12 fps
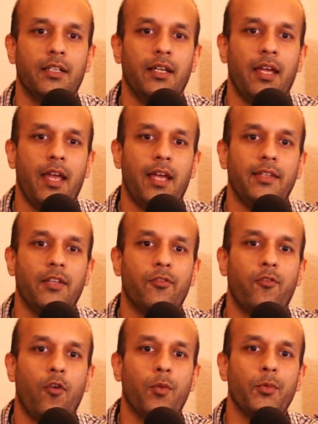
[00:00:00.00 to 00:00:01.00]
and they
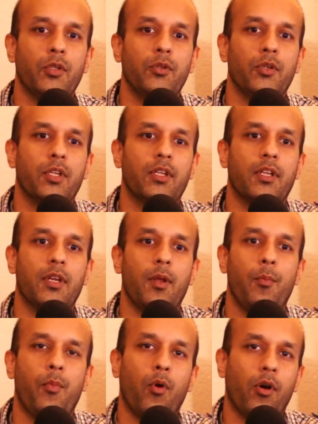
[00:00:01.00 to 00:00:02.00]
inform you you can
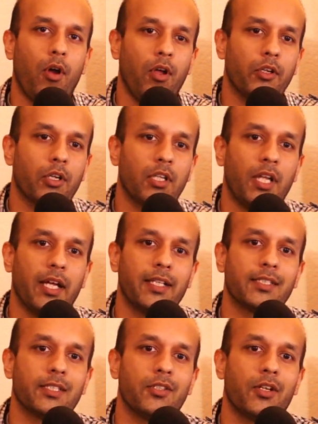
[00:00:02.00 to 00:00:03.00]
import all your clients
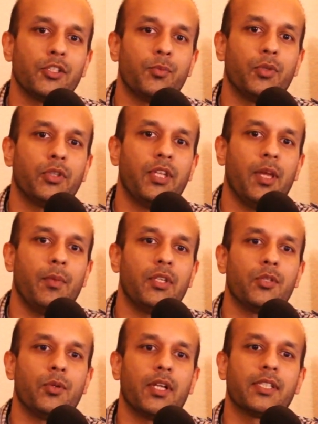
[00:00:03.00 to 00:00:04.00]
as long as you put them
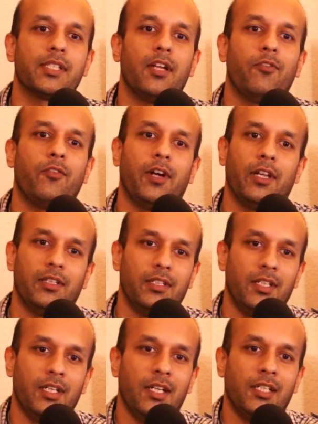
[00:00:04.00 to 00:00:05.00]
into an Excel file.
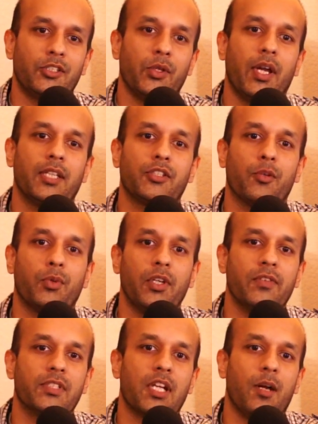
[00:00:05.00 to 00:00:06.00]
So you ask your
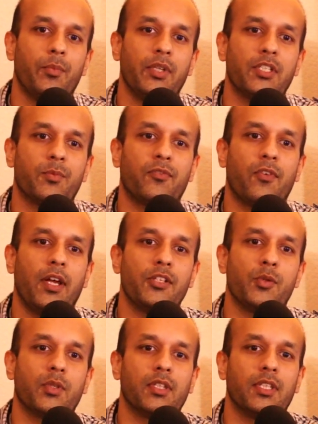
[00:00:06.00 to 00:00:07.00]
previous company to provide you
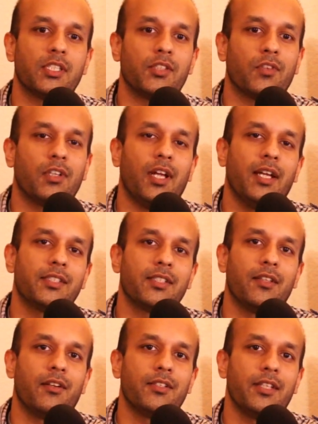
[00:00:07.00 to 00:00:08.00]
with a list of clients and
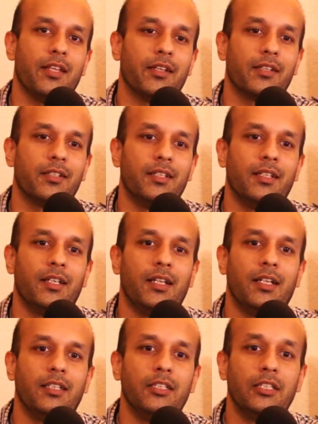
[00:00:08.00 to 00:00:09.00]
their data.
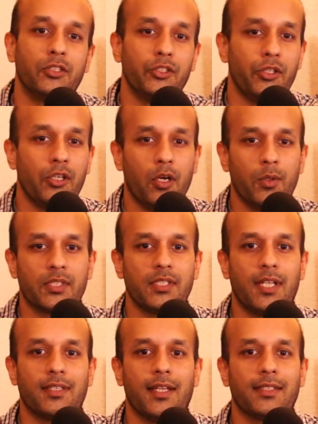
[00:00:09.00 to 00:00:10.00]
Little do you know, it's
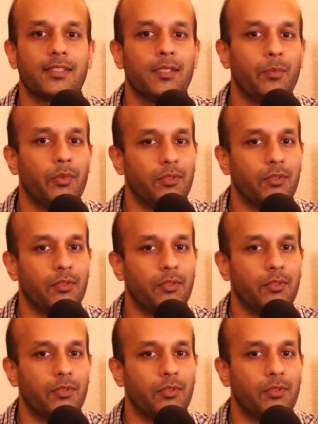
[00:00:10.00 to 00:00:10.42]
not that simple.